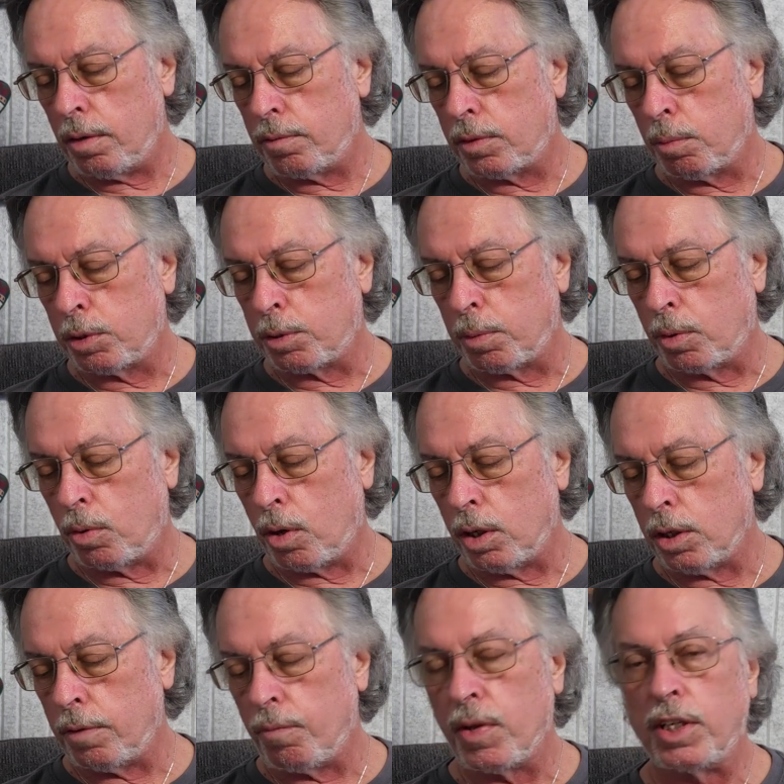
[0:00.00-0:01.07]
The
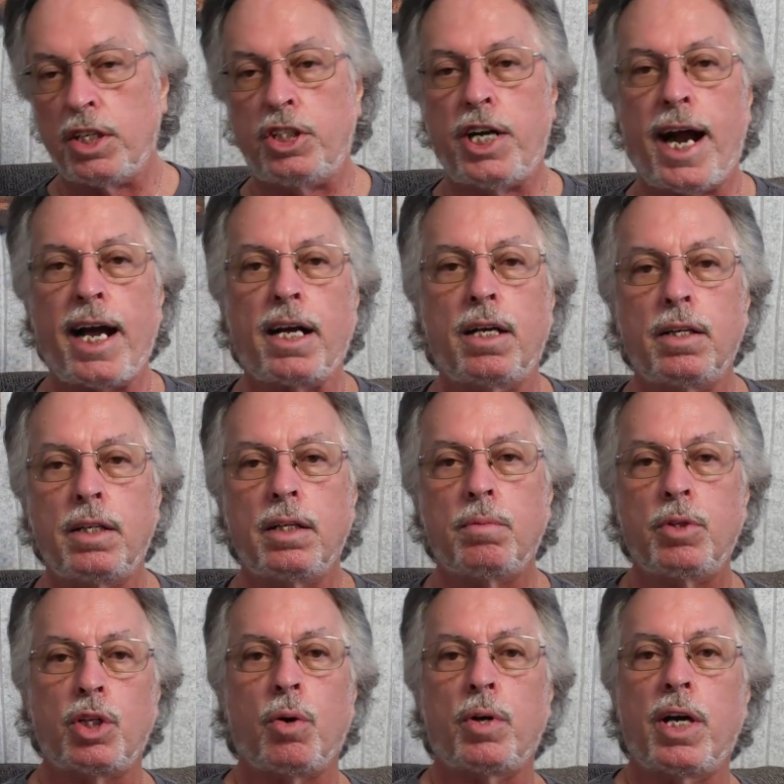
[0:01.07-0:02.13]
whatchamacallit, the jack
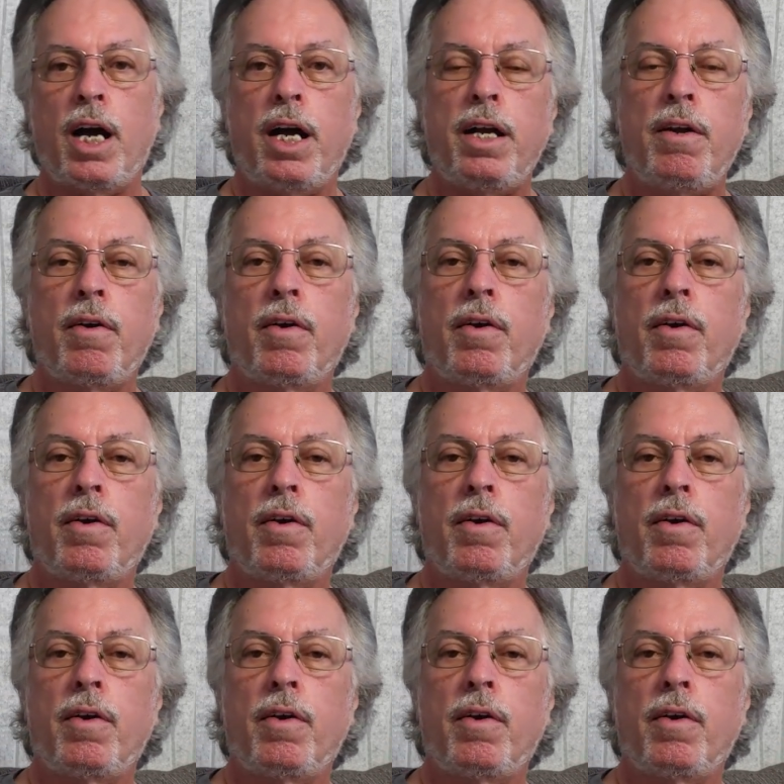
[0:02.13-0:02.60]
was okay.